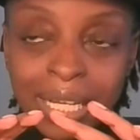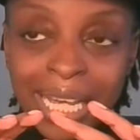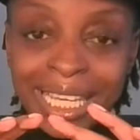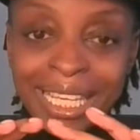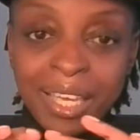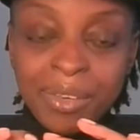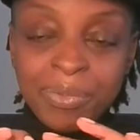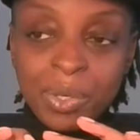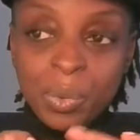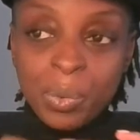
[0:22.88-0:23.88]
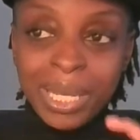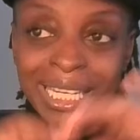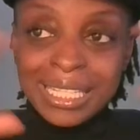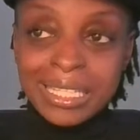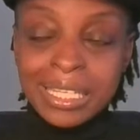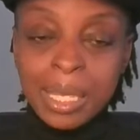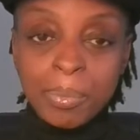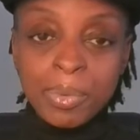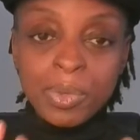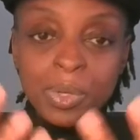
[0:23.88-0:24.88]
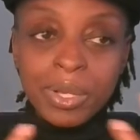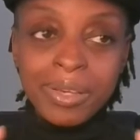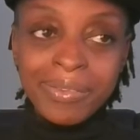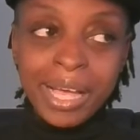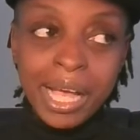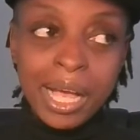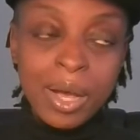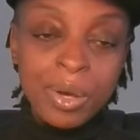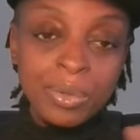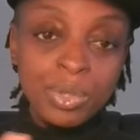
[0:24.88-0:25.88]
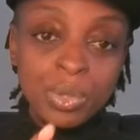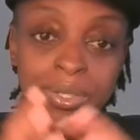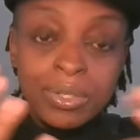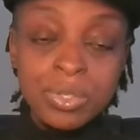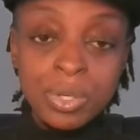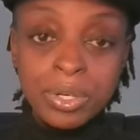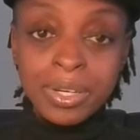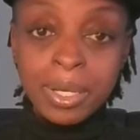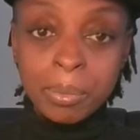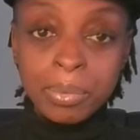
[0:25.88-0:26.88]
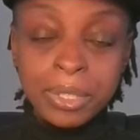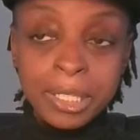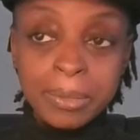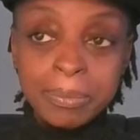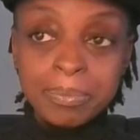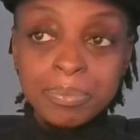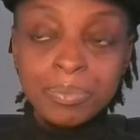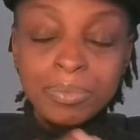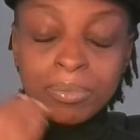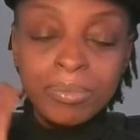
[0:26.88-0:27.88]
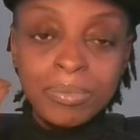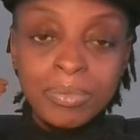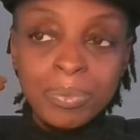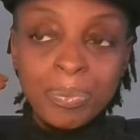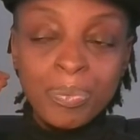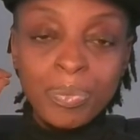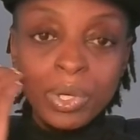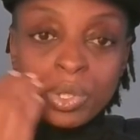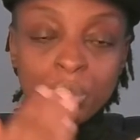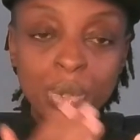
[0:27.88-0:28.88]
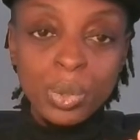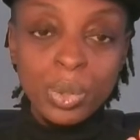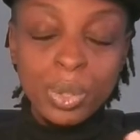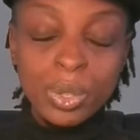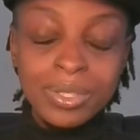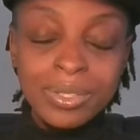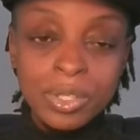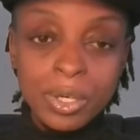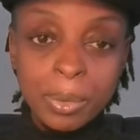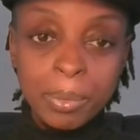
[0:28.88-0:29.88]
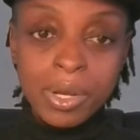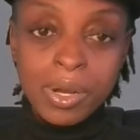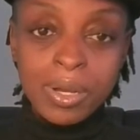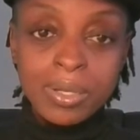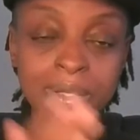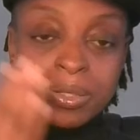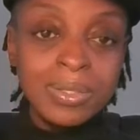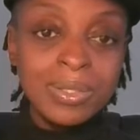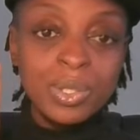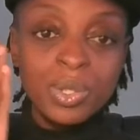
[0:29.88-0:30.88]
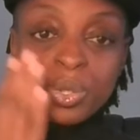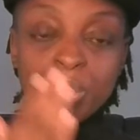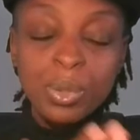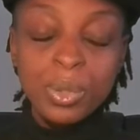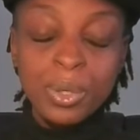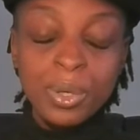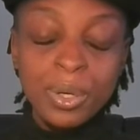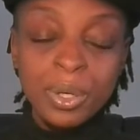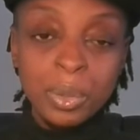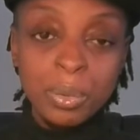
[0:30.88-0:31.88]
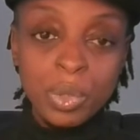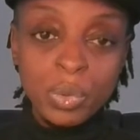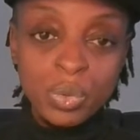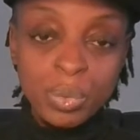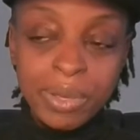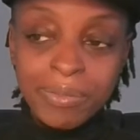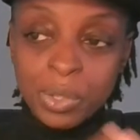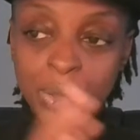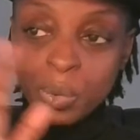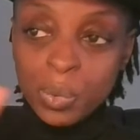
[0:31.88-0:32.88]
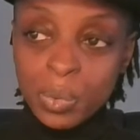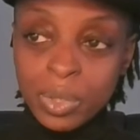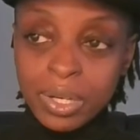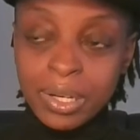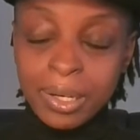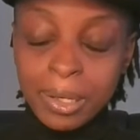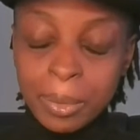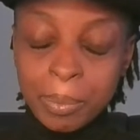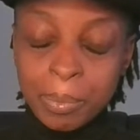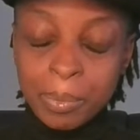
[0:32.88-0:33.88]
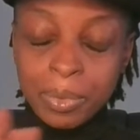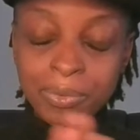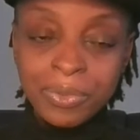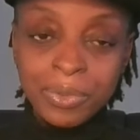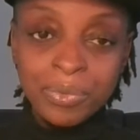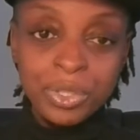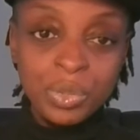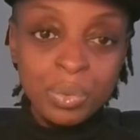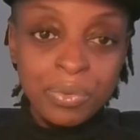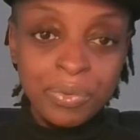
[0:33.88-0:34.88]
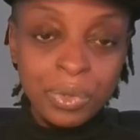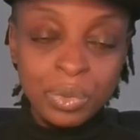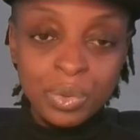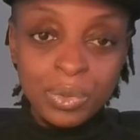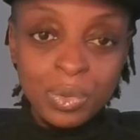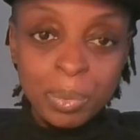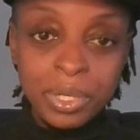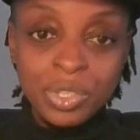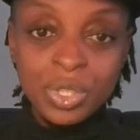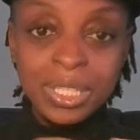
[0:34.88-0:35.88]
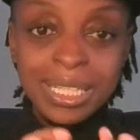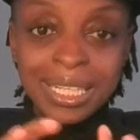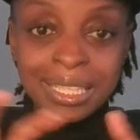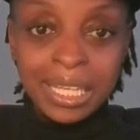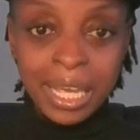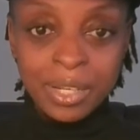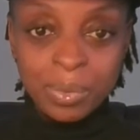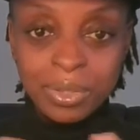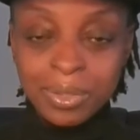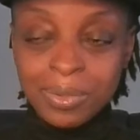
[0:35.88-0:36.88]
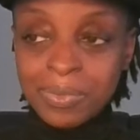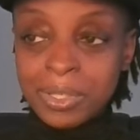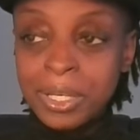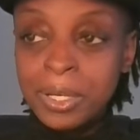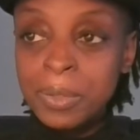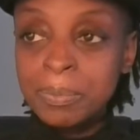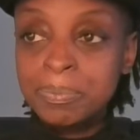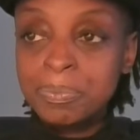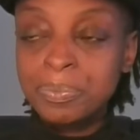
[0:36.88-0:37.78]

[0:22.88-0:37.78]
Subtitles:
I gave you an example of how you can start a company, your startup costs, your gross revenue. Feel free to refer to the spreadsheet attached with this video.